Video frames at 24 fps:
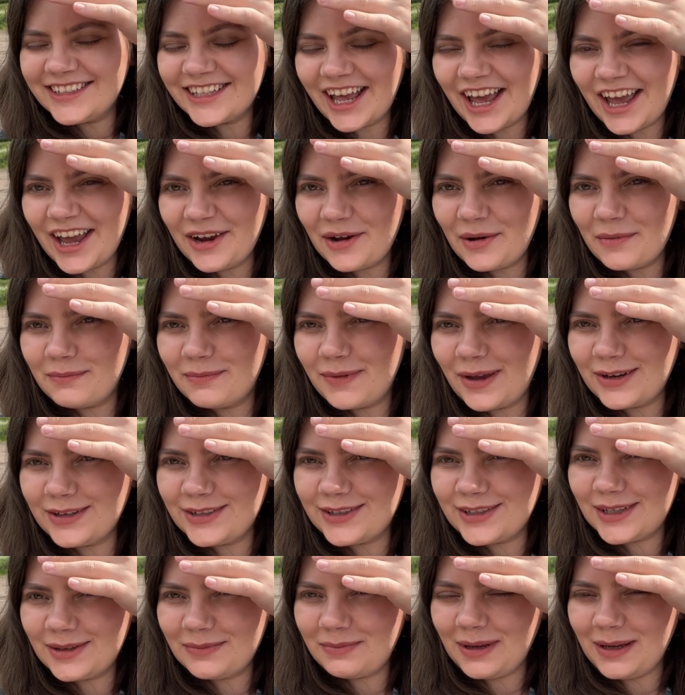So
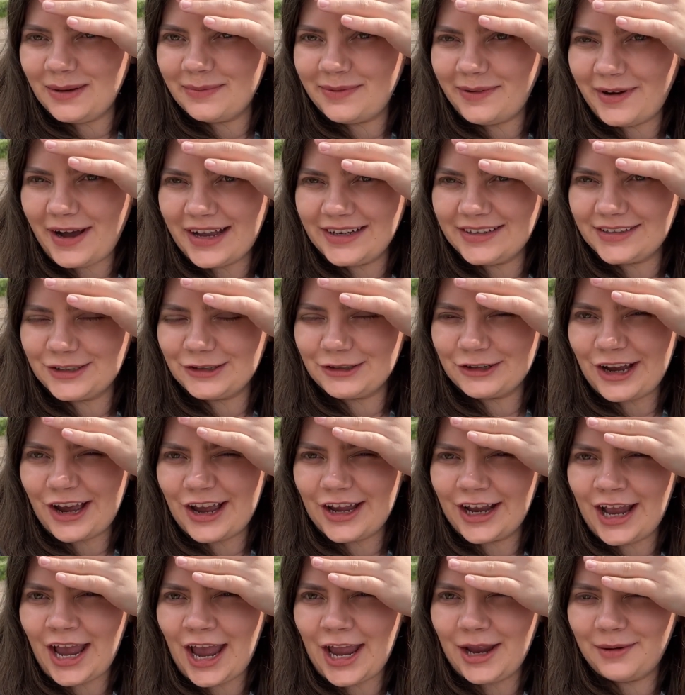most of the people ended up
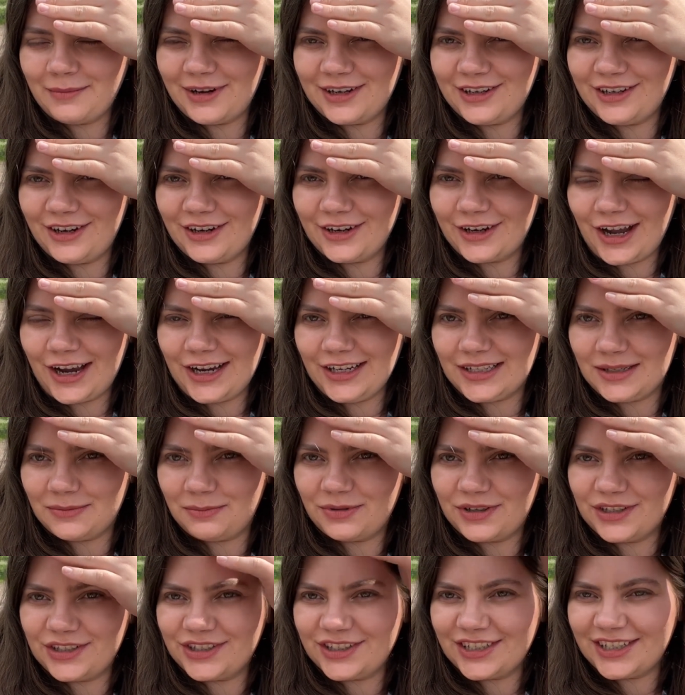going home and not going to
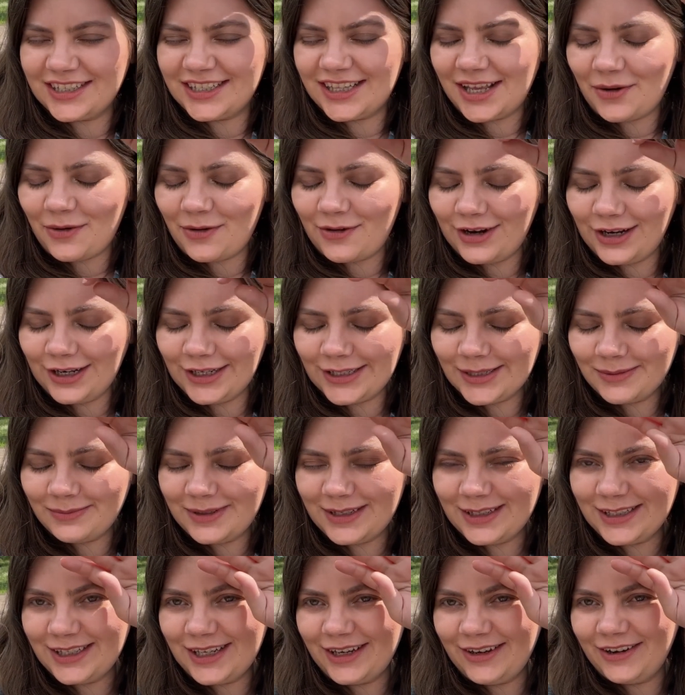brunch because they were a little
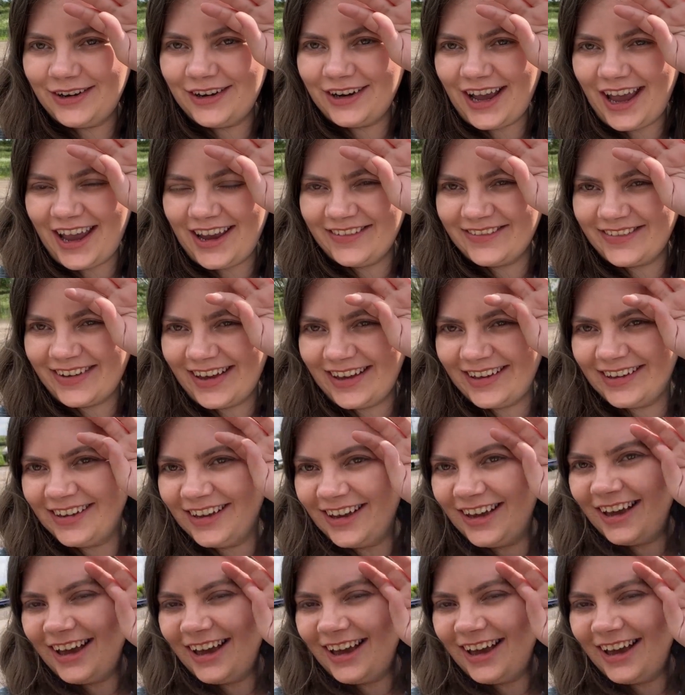bit too hungover.